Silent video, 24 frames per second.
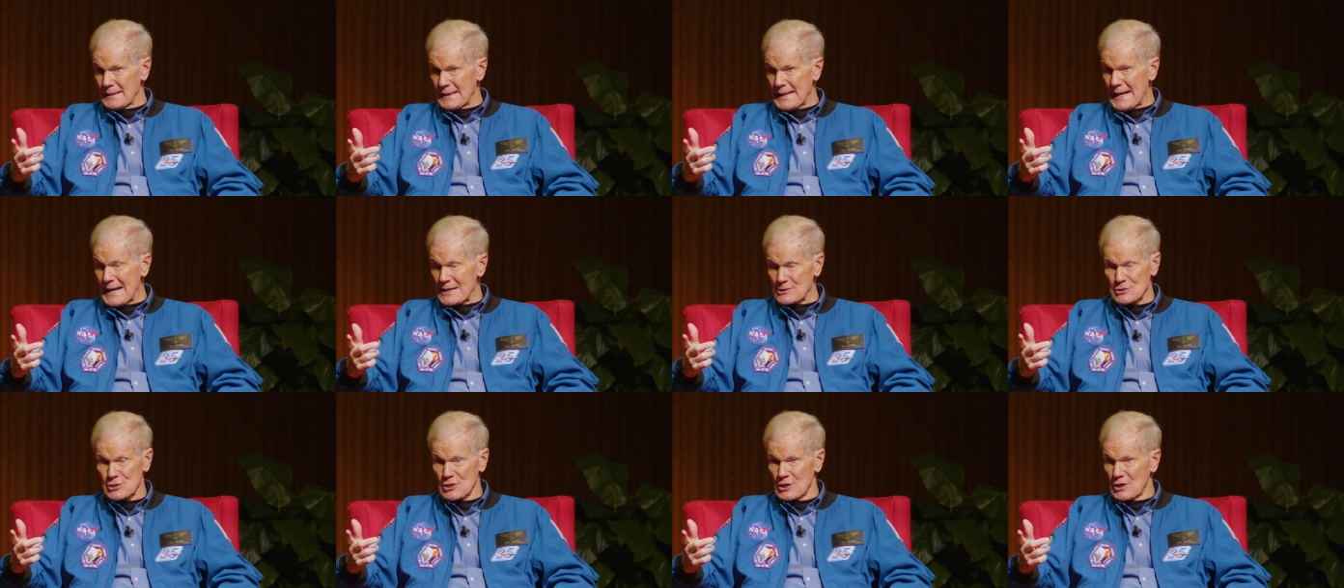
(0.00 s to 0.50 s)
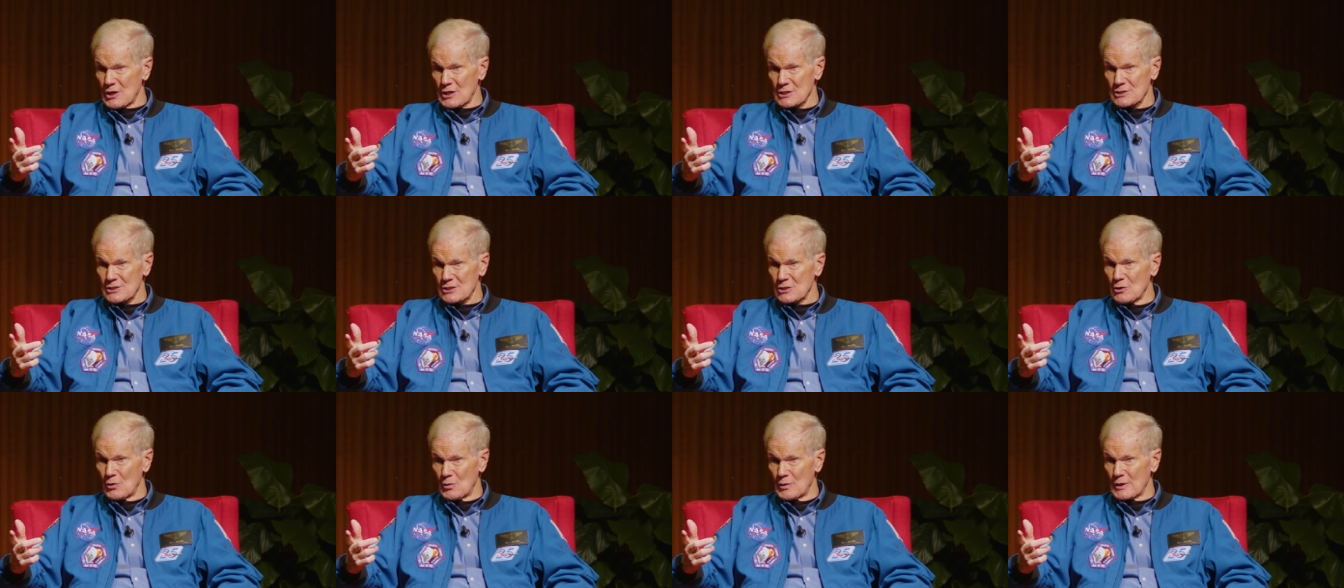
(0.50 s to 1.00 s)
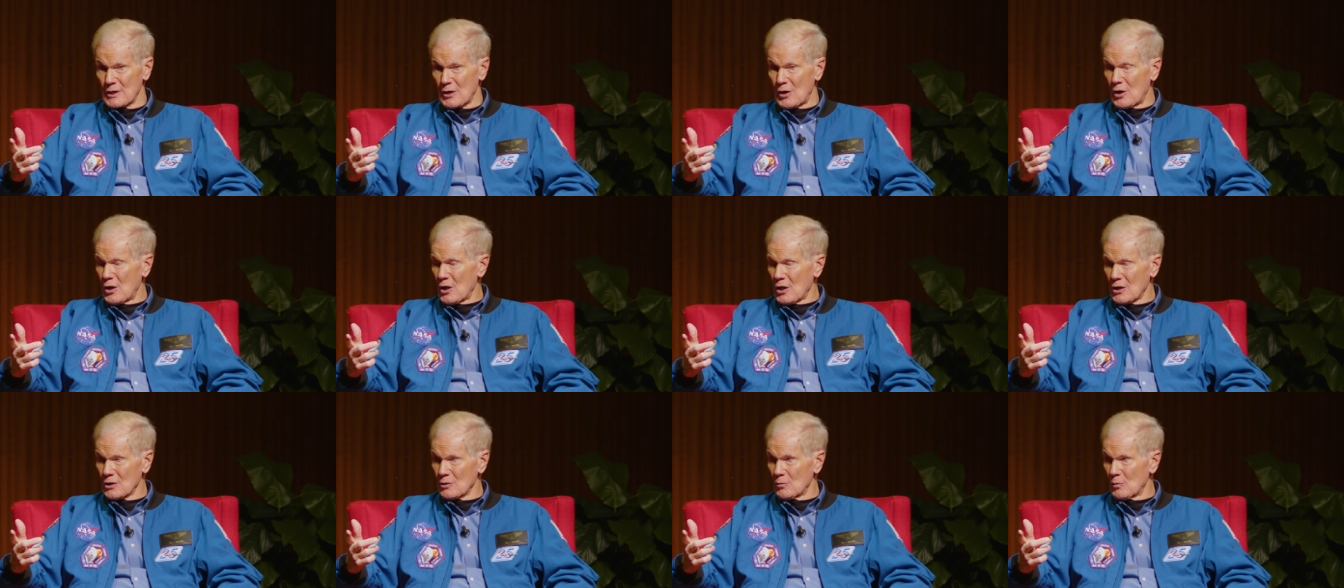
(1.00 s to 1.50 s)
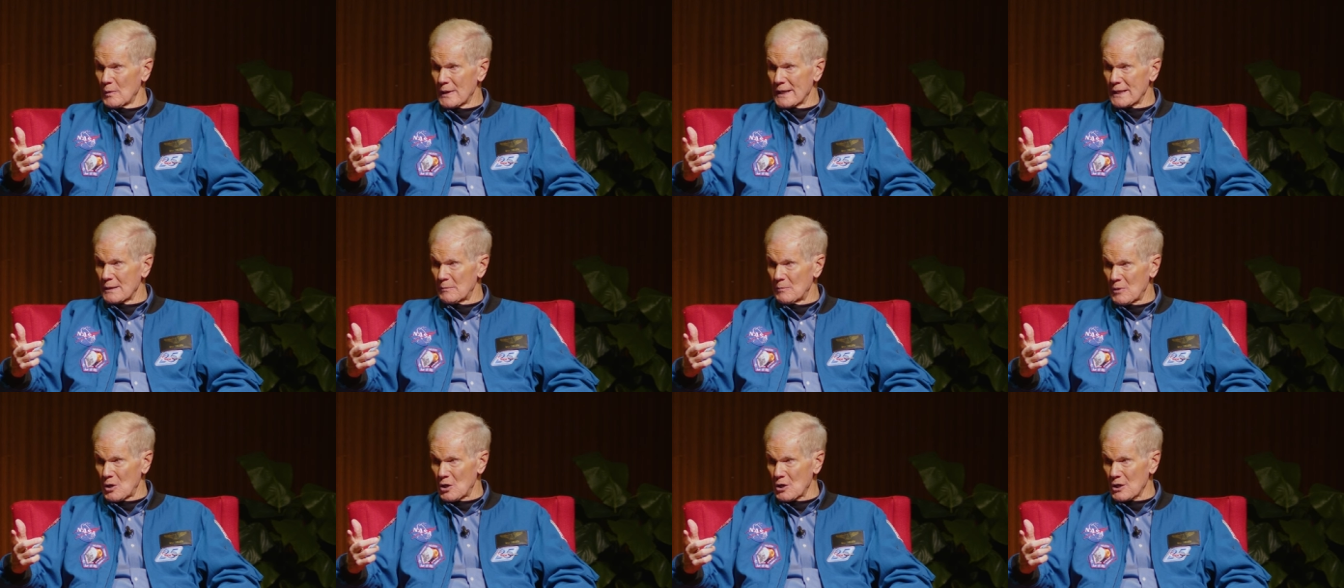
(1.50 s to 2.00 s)
astronauts going all the way
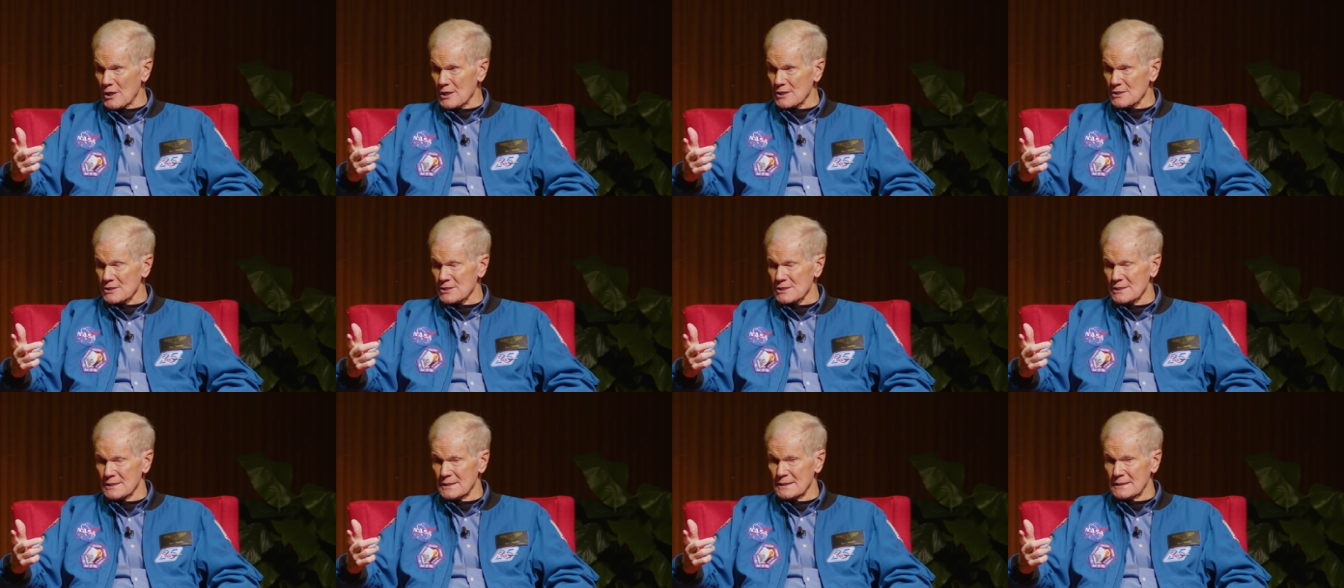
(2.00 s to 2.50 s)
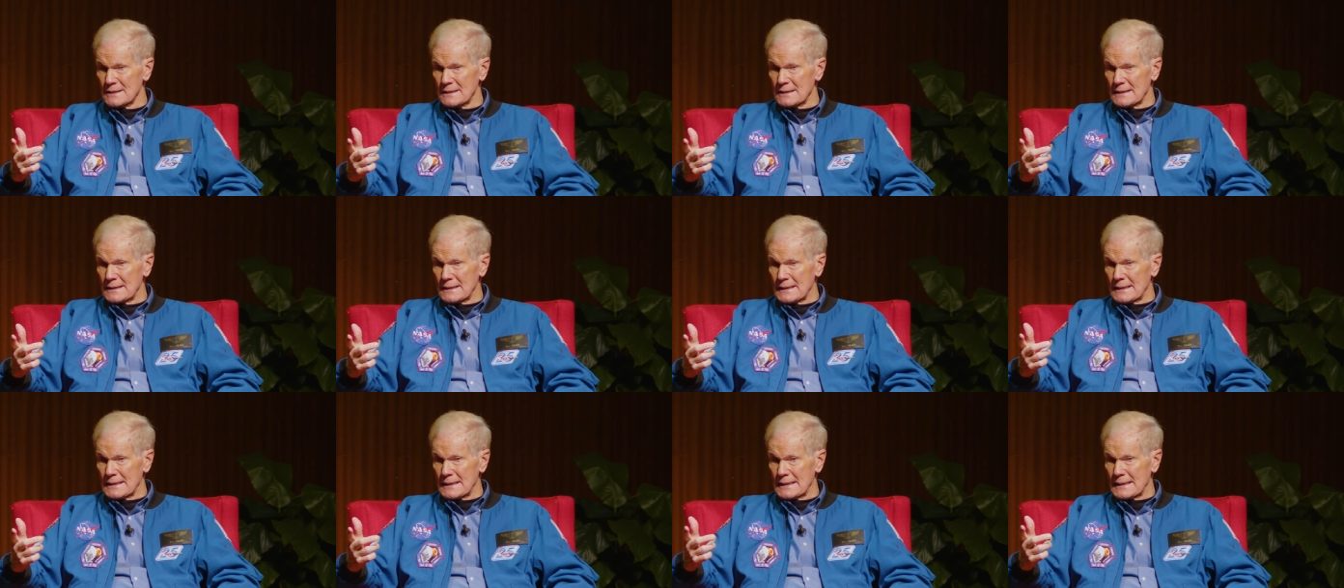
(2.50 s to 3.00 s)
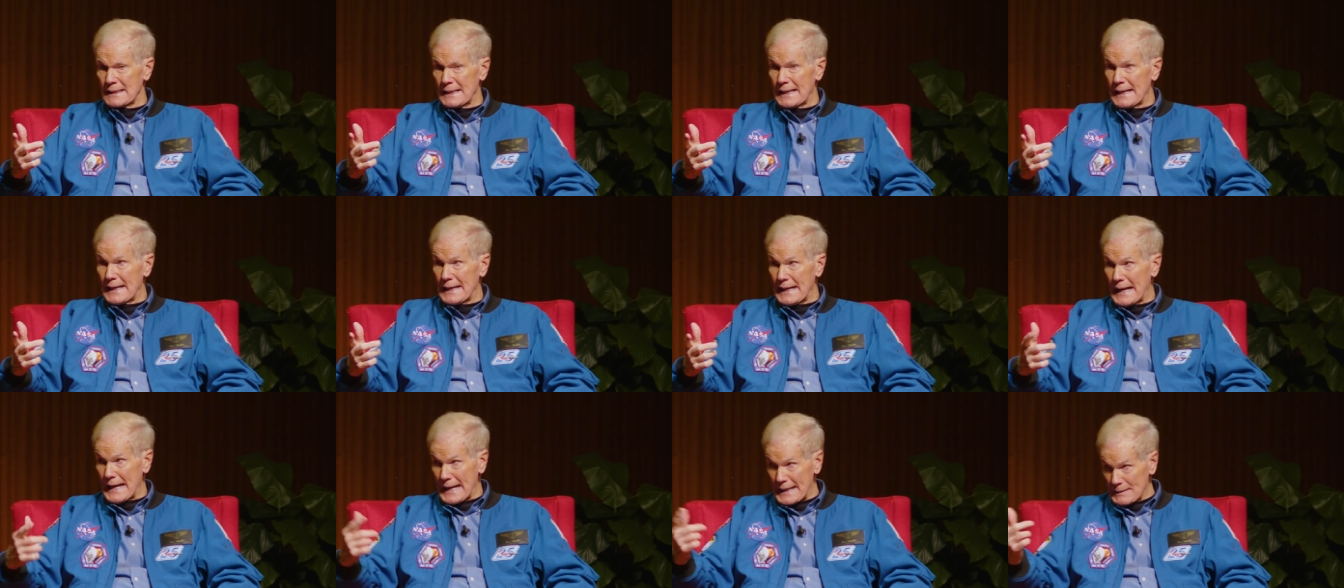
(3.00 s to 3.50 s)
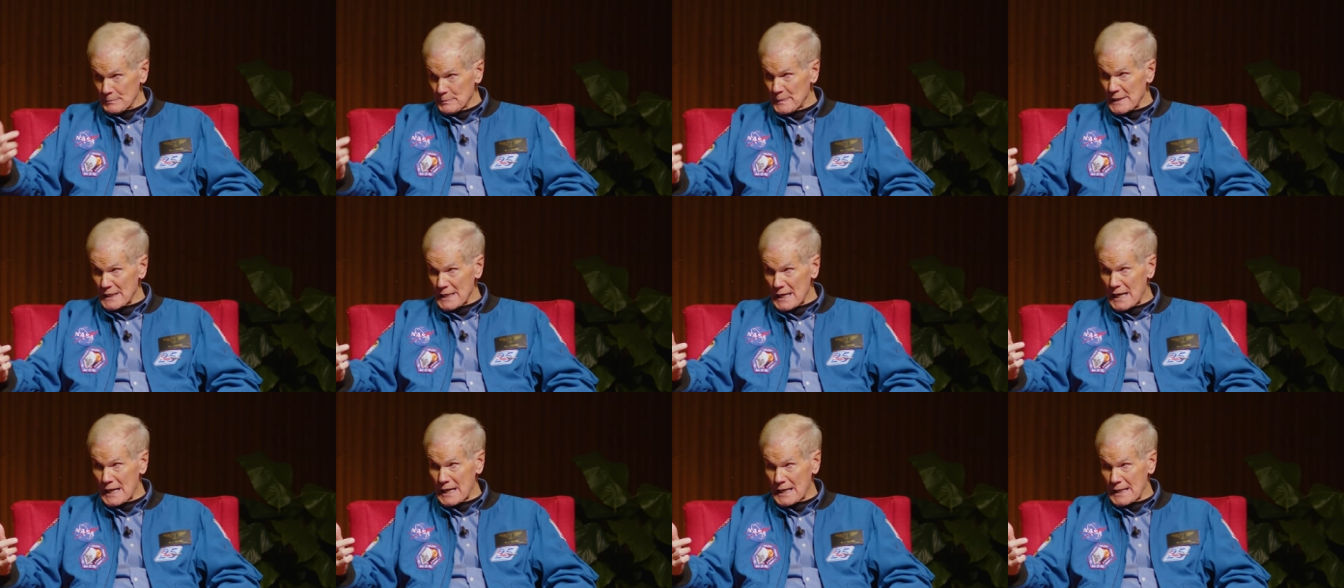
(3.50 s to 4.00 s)
to Mars and
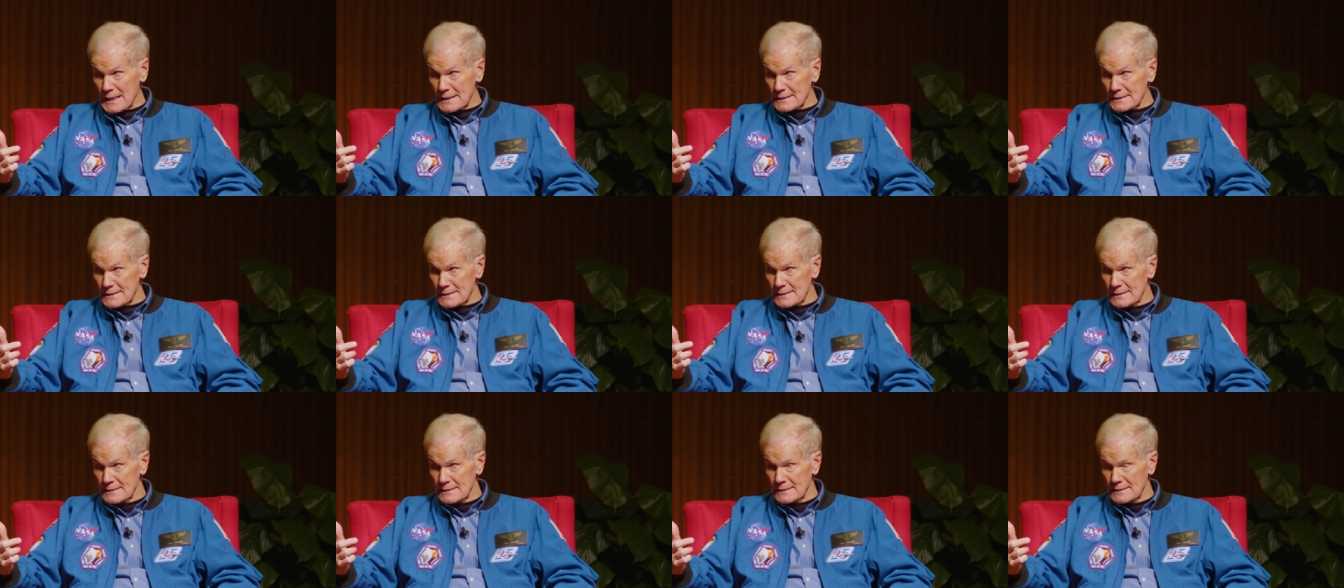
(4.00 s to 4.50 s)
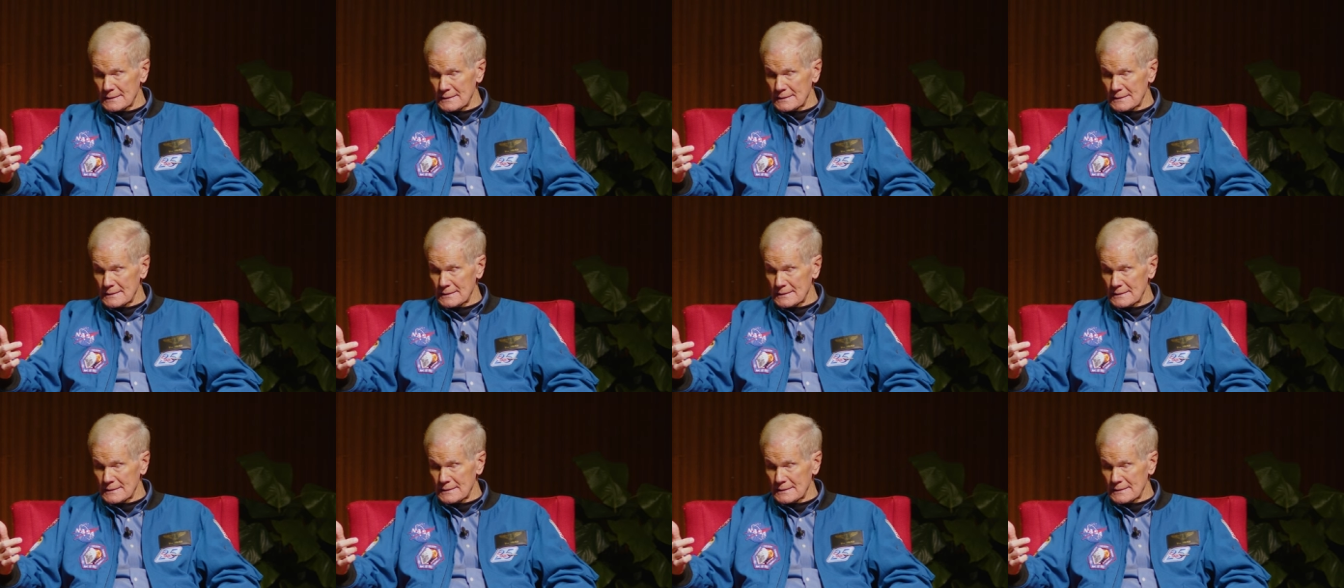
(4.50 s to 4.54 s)
beyond.